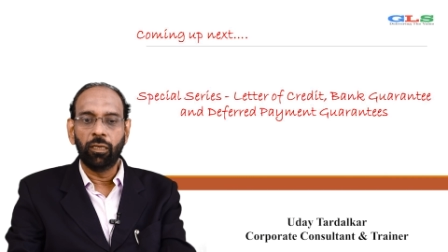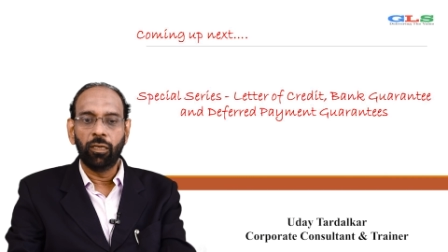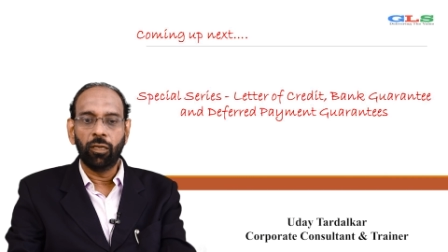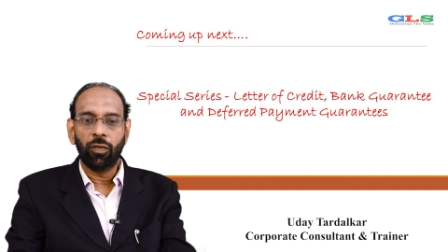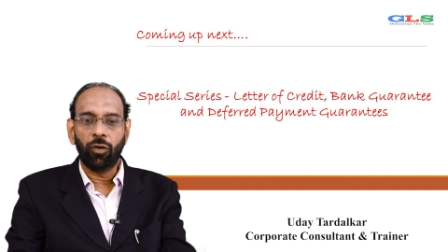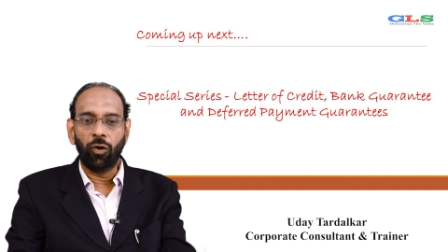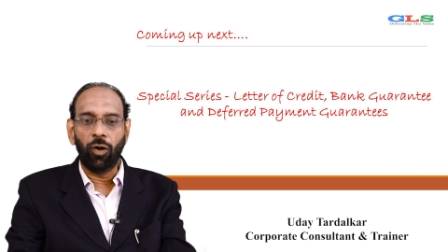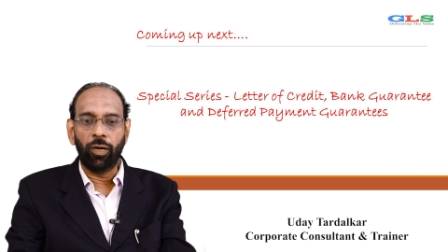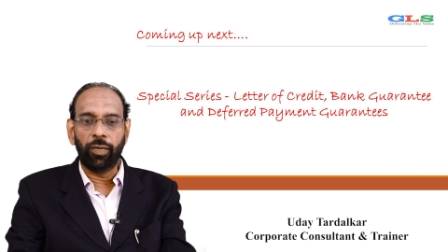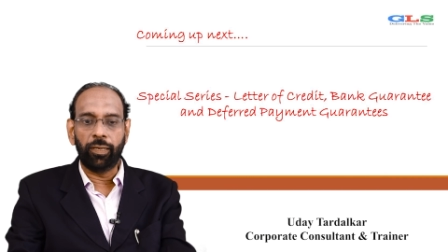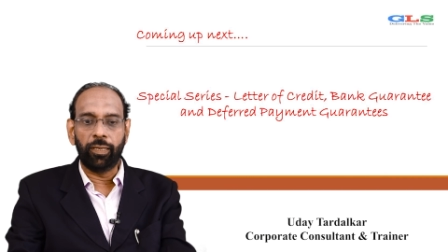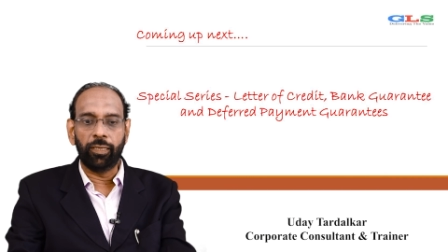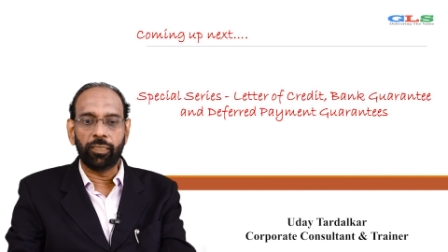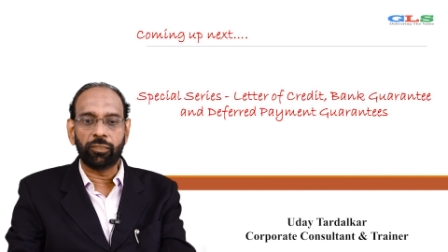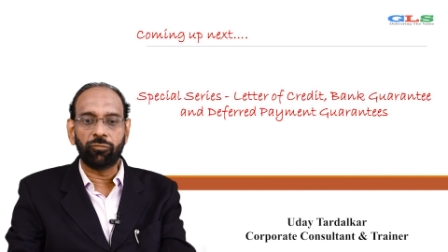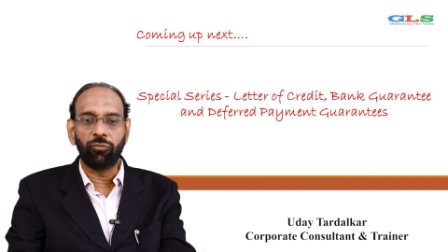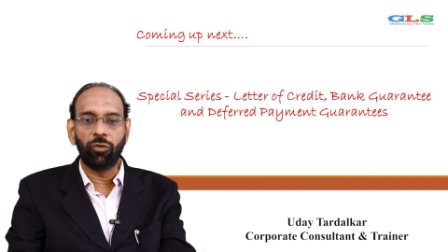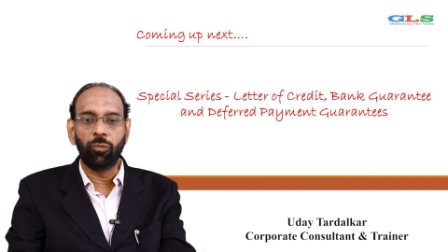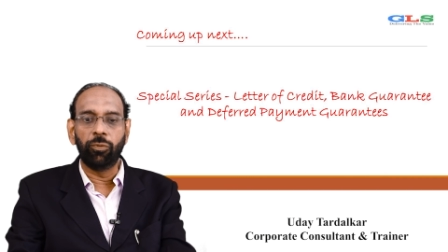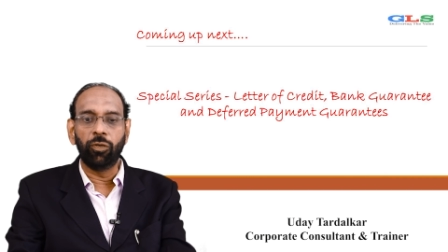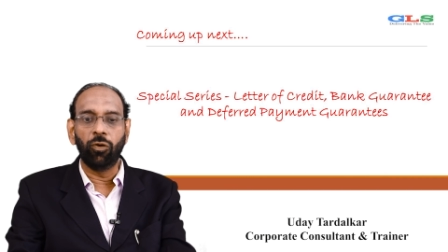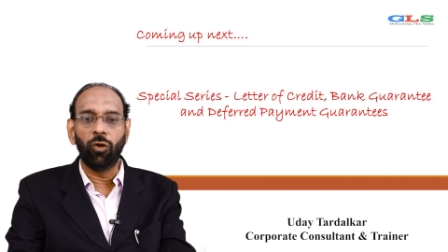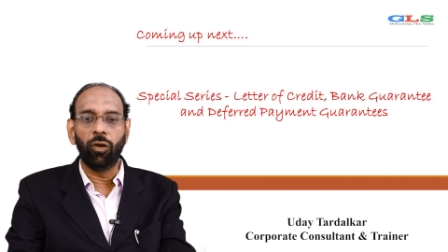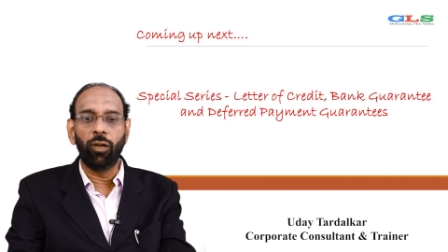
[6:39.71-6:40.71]
context
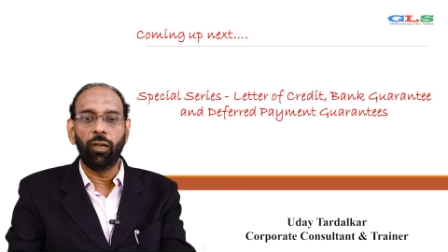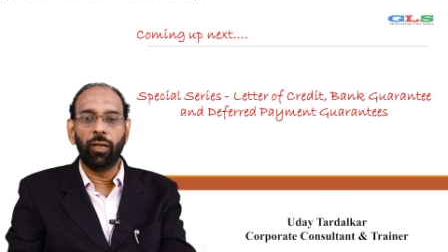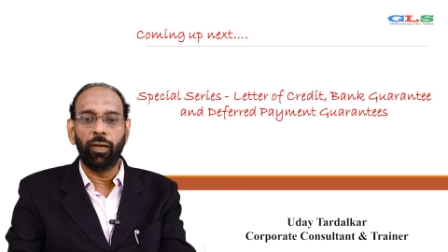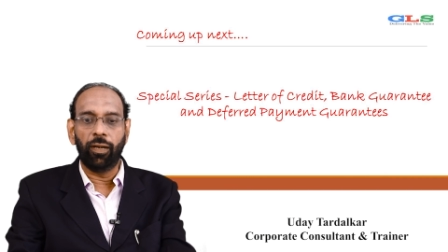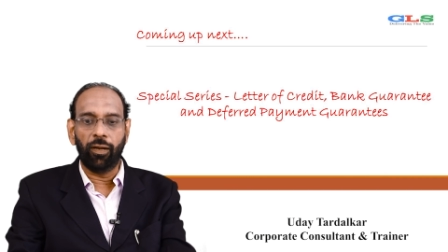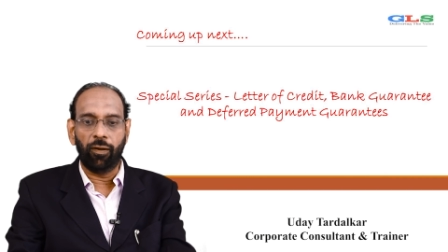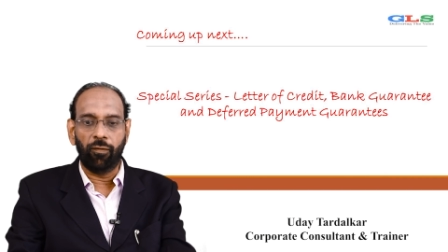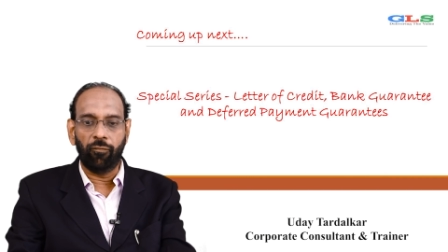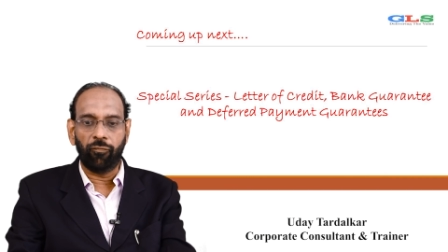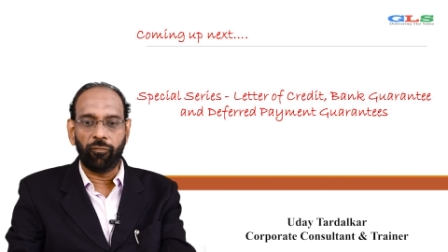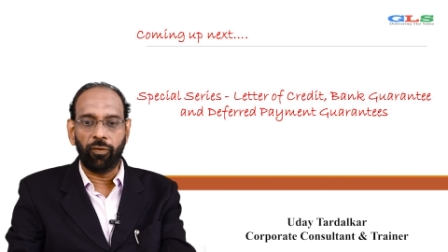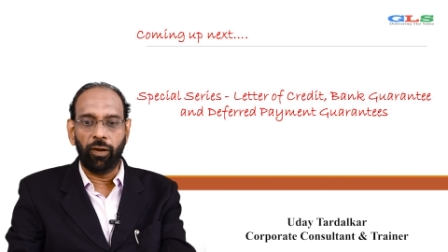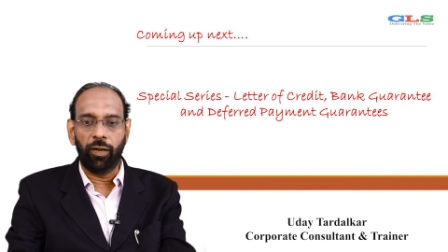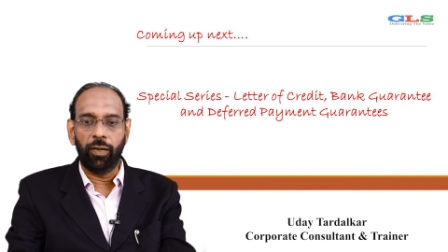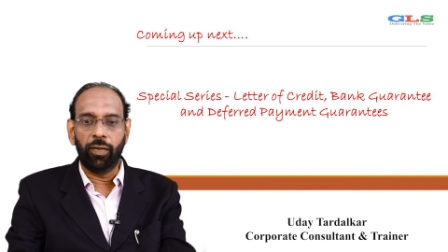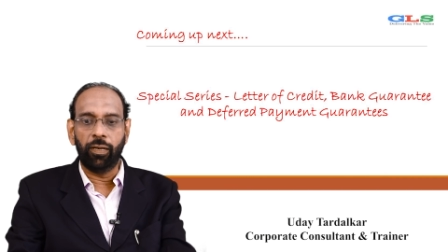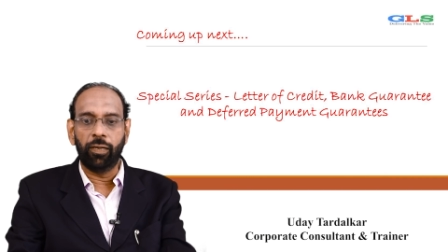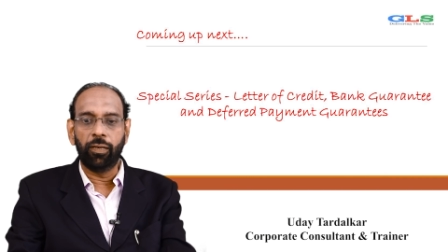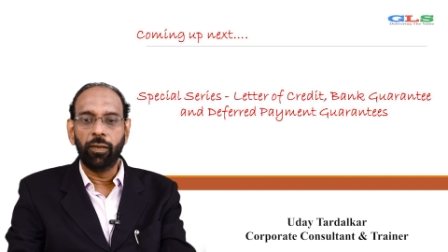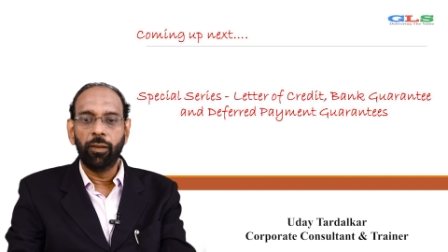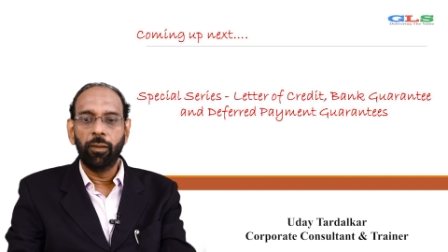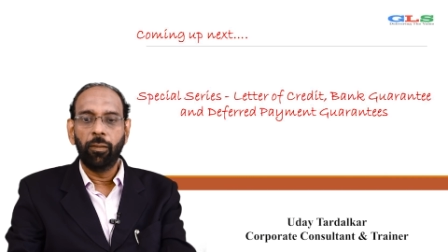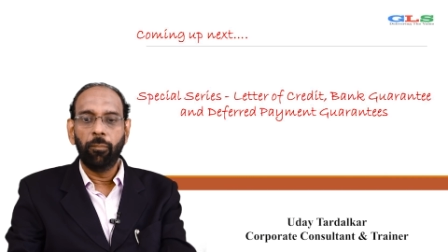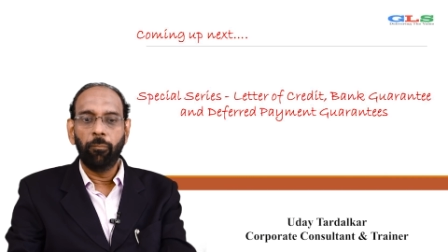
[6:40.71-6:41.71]
will be on letter of
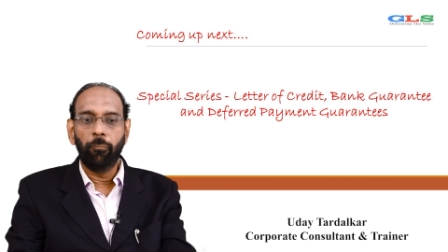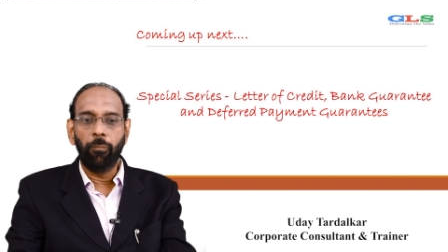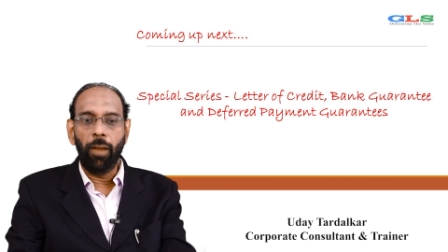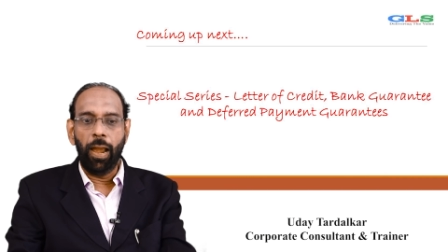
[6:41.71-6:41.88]
credit,